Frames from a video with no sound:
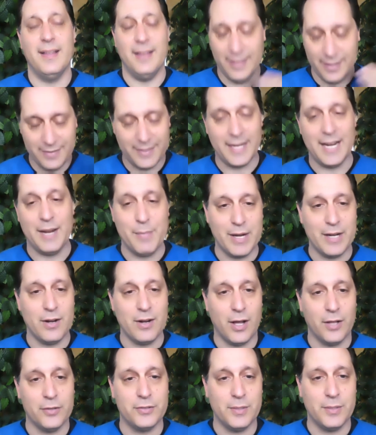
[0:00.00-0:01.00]
And then I met an
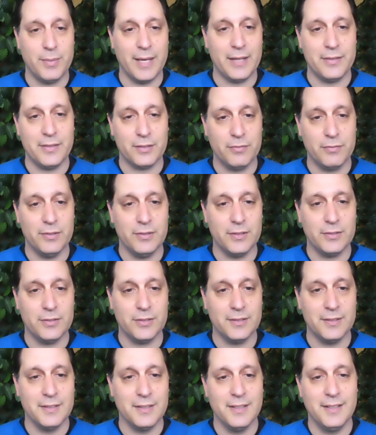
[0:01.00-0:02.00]
osteopathic
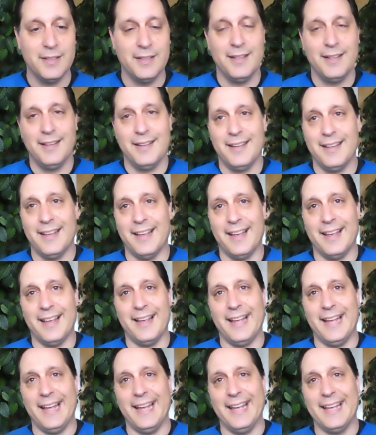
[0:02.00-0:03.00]
physician,
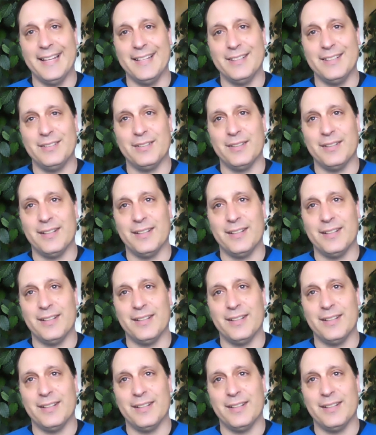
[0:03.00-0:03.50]
and